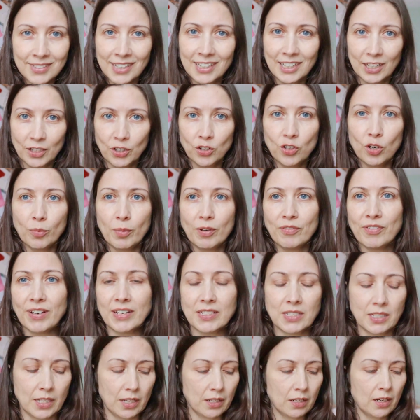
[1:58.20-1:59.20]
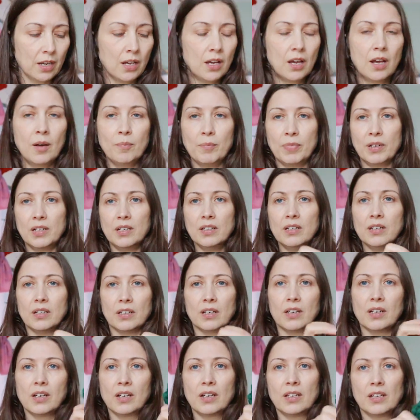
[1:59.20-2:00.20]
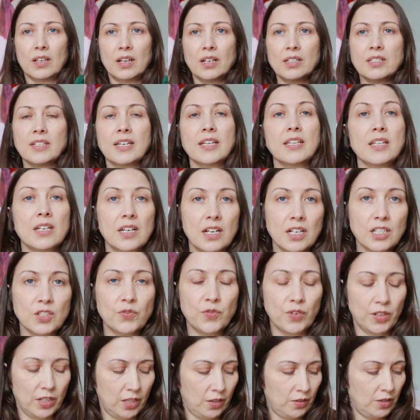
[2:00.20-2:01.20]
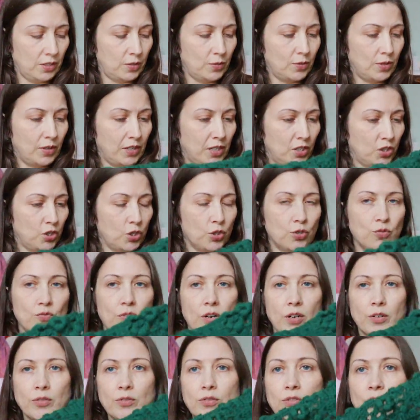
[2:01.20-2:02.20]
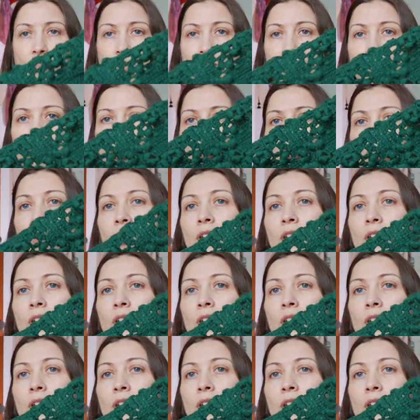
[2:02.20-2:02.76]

Hello, you got my face again. But look, in the last video, this was only 2 rows.